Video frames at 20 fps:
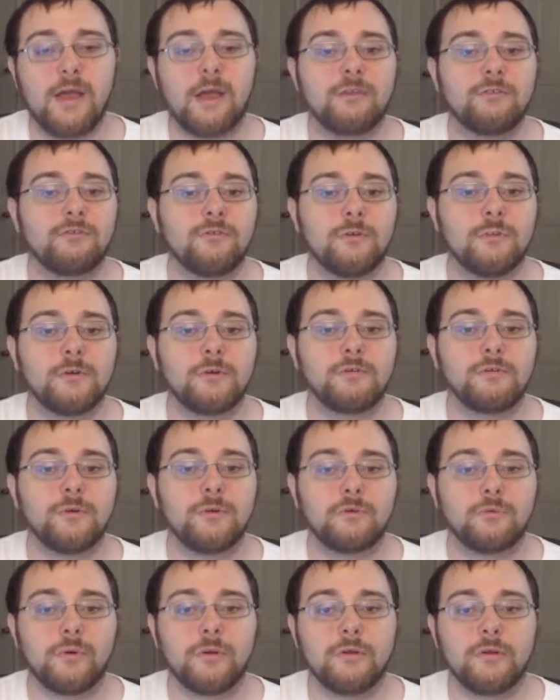I stream on
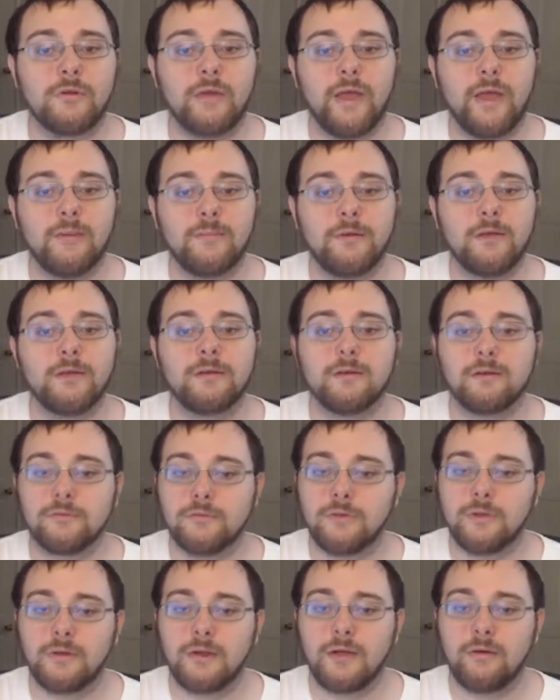Twitch where I do gaming, and I'll
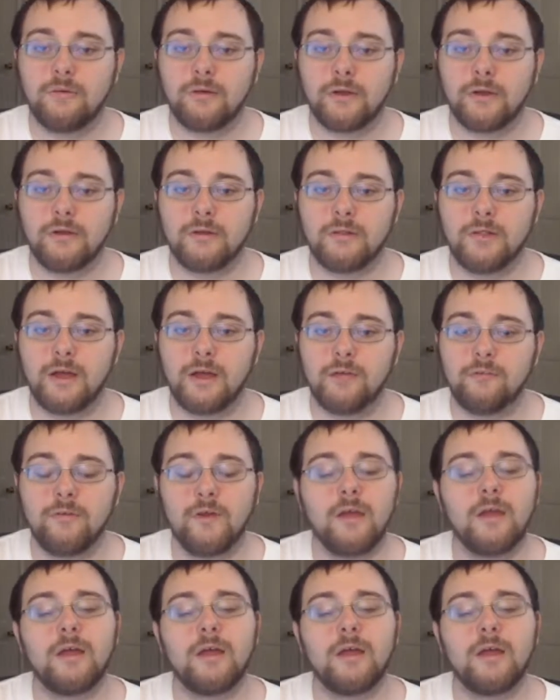tweet out when I go live.